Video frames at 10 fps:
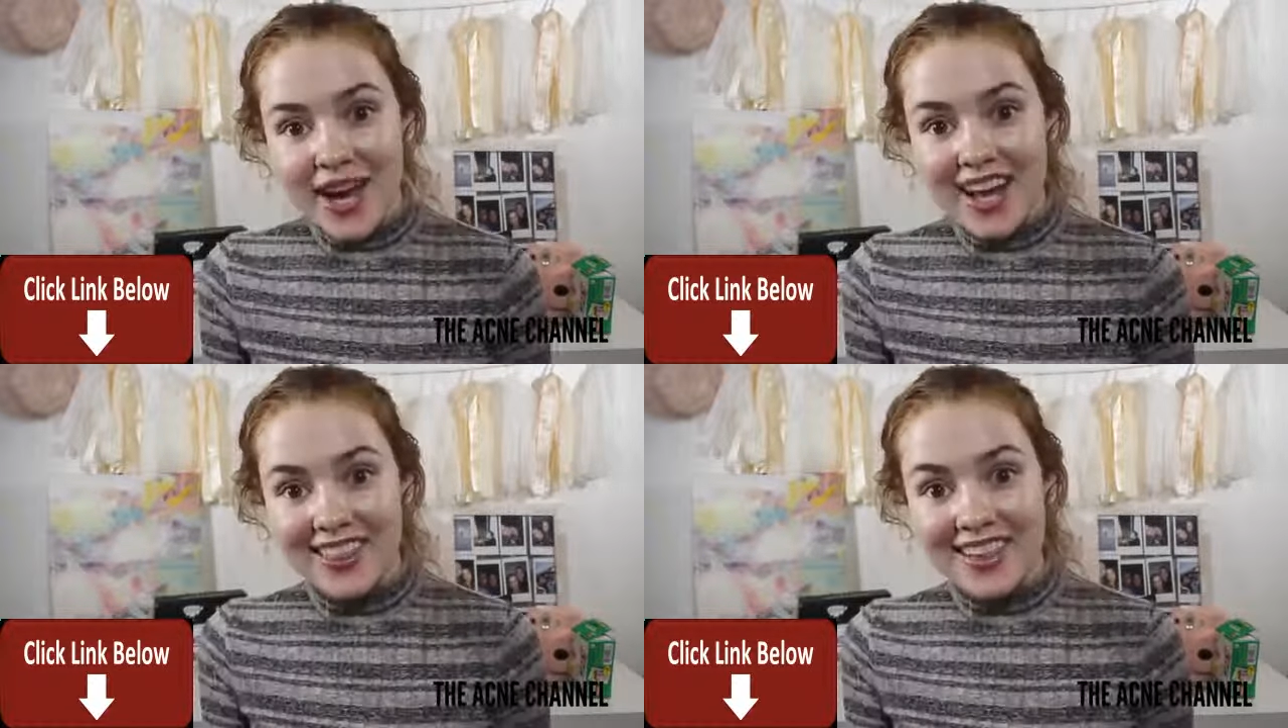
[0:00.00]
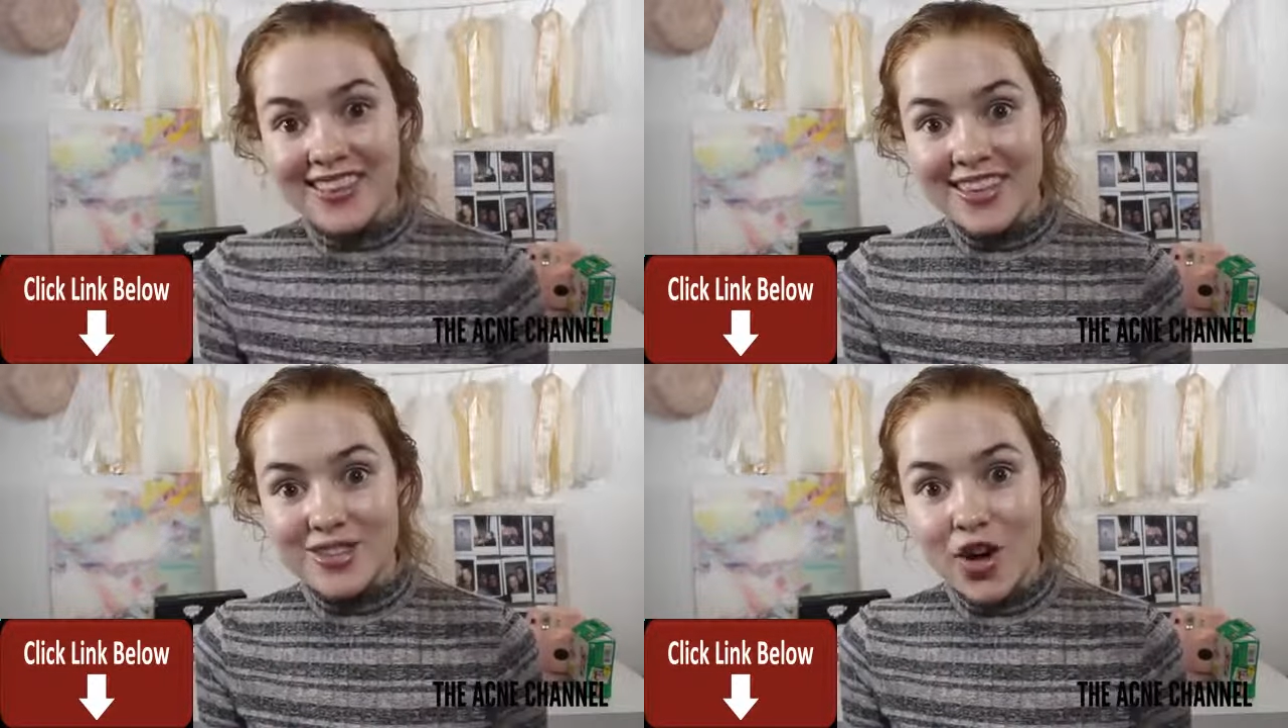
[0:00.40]
I think
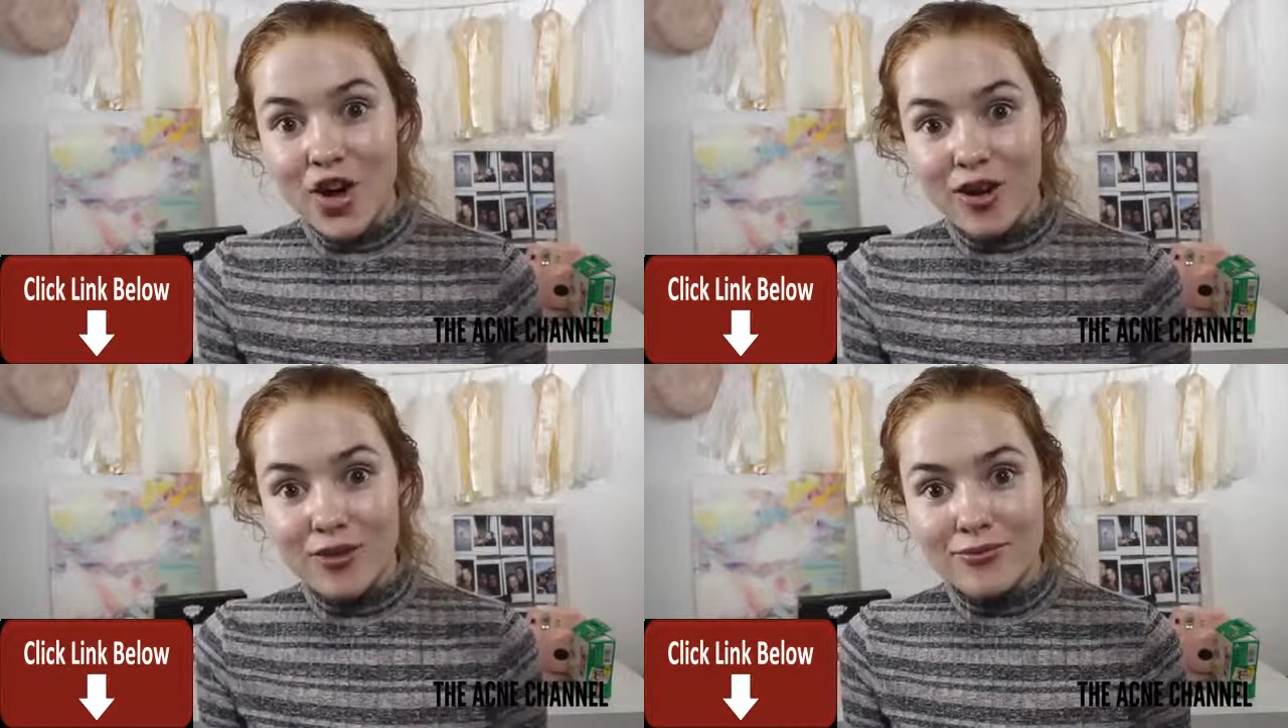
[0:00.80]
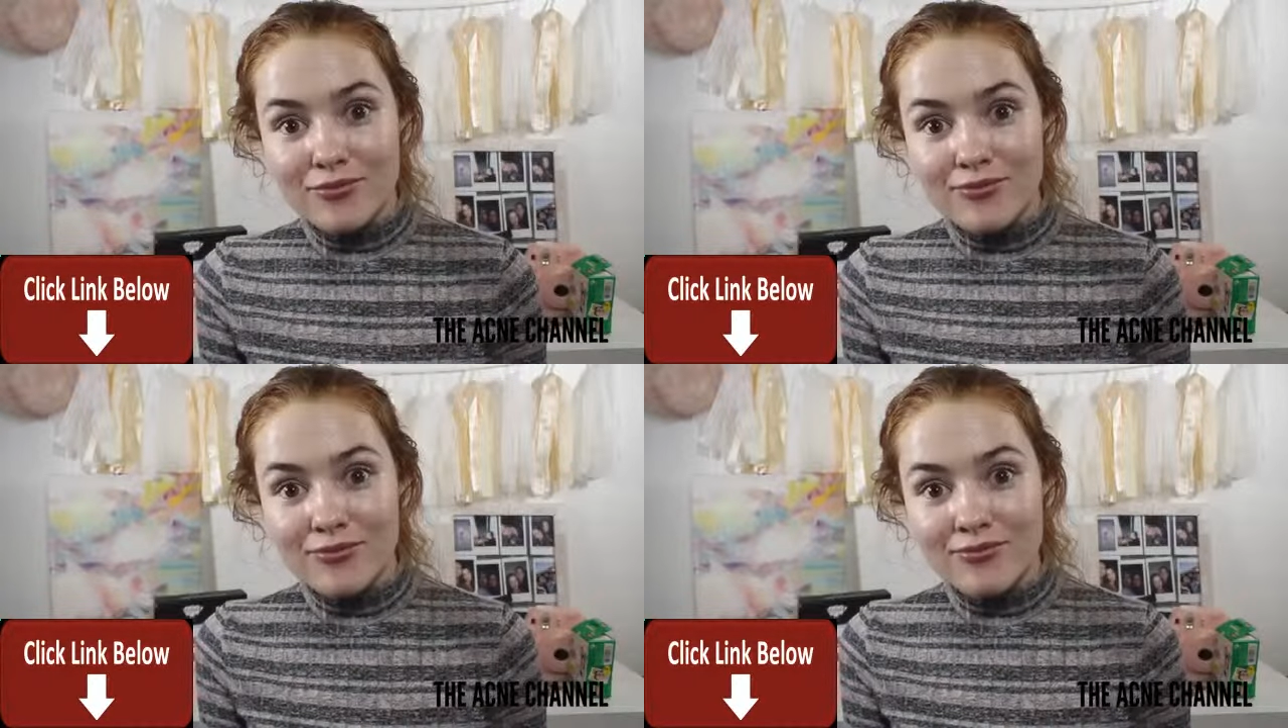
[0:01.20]
that's all.
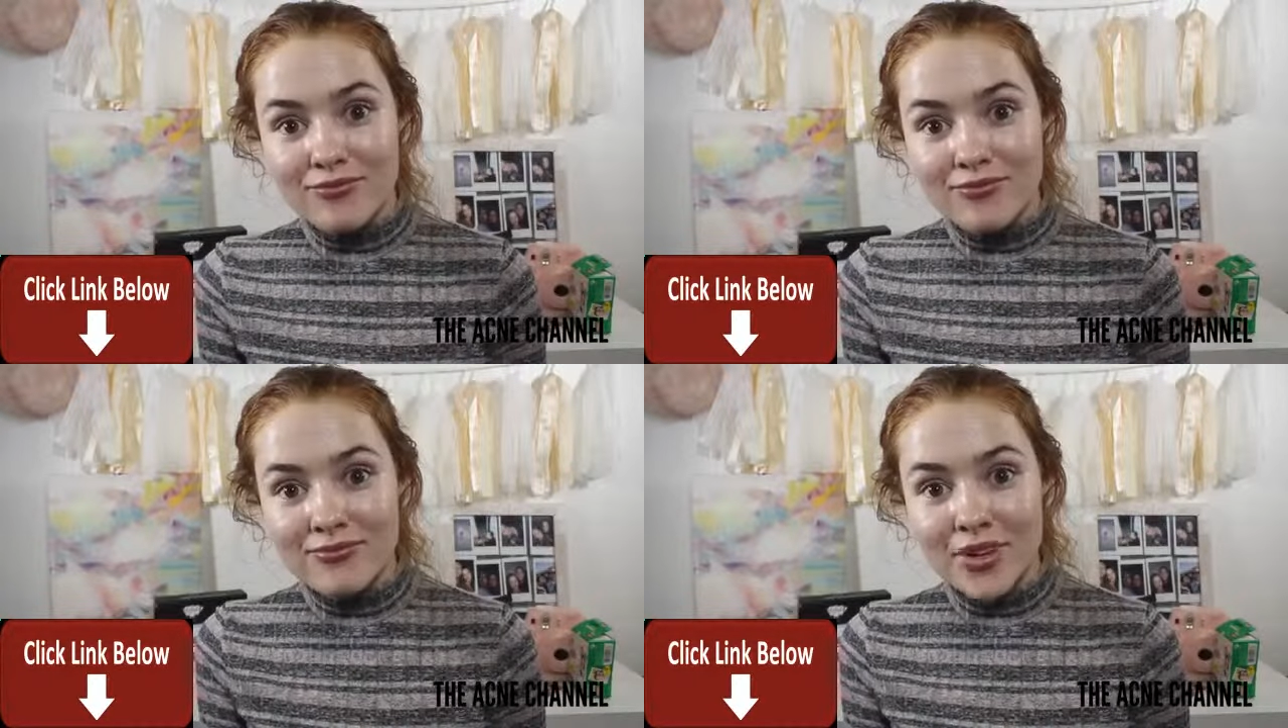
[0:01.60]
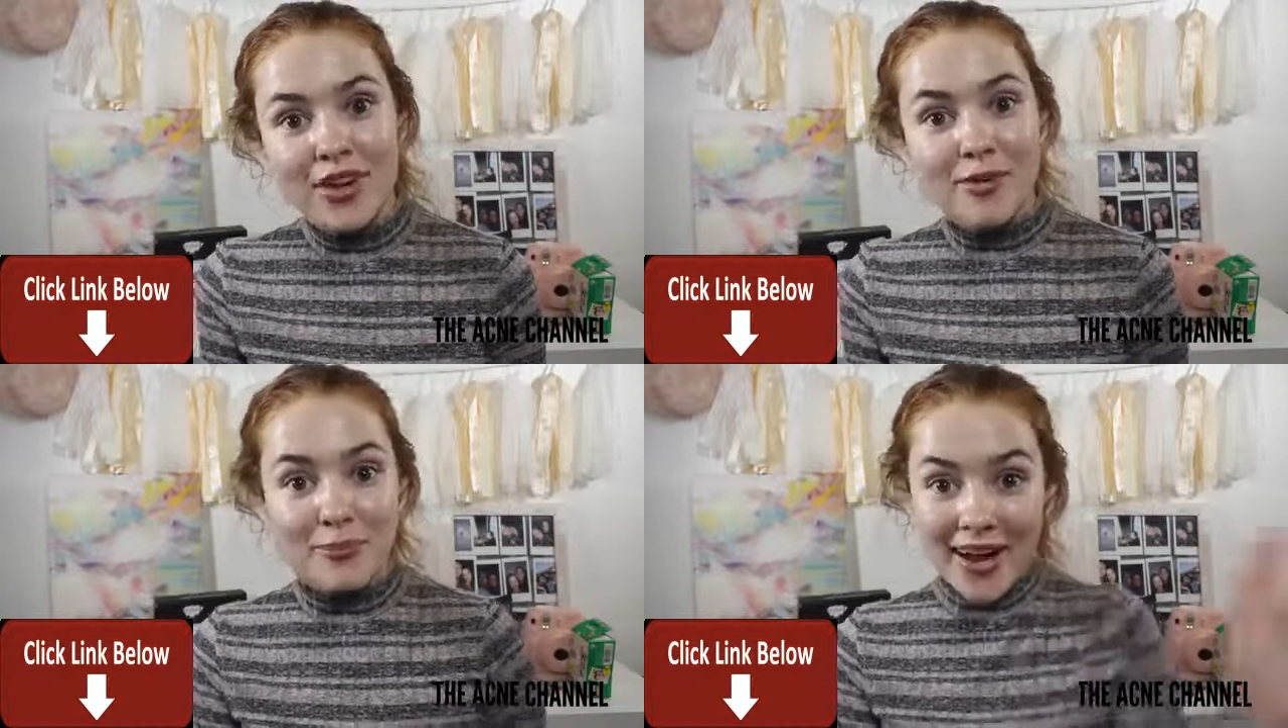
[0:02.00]
All
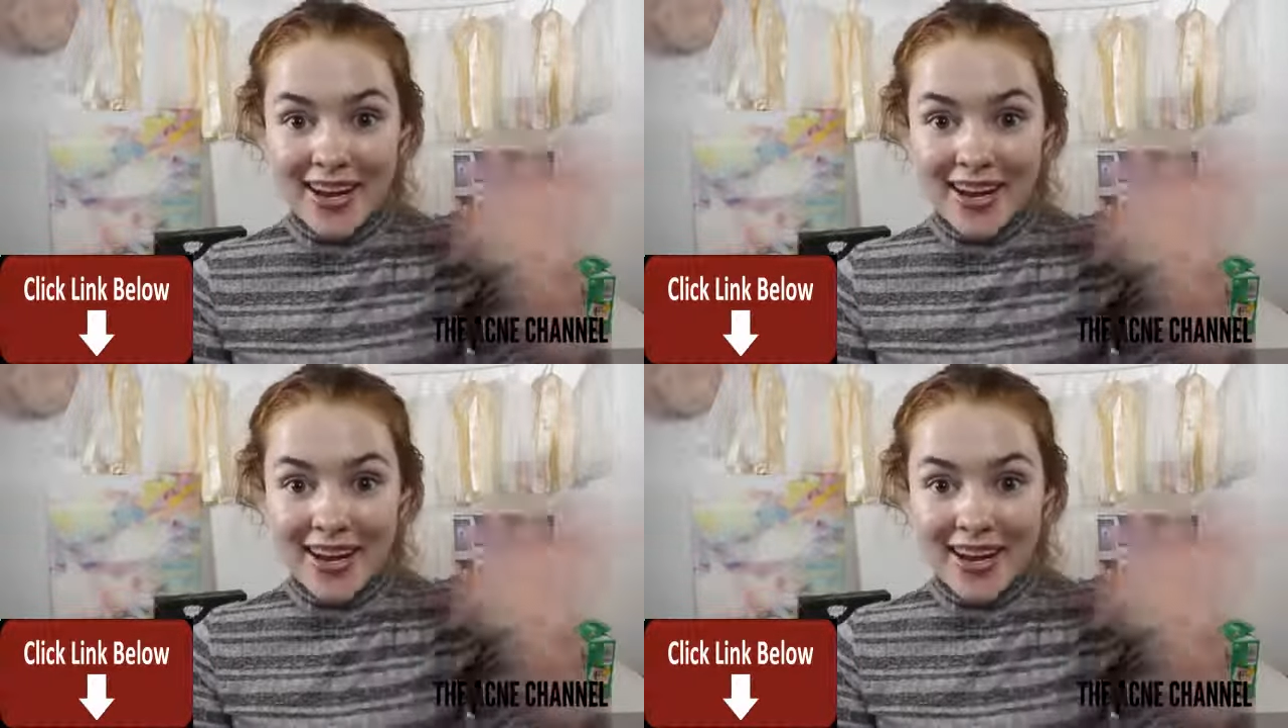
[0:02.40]
right, bye